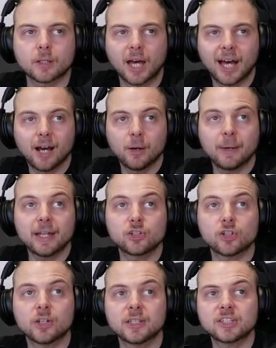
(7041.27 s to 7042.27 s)
How am I
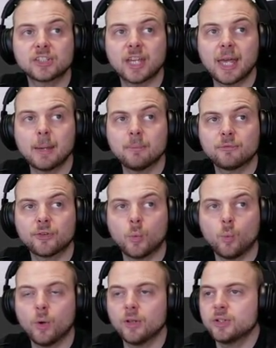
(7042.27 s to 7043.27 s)
enjoying this game
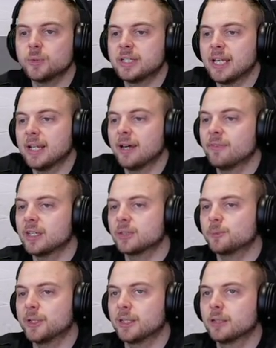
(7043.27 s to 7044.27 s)
from 1 to 10? I think it's
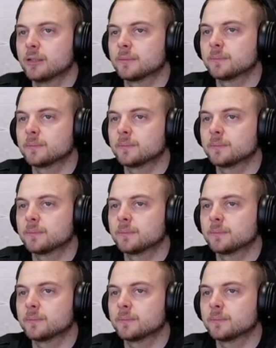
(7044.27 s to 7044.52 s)
pretty good.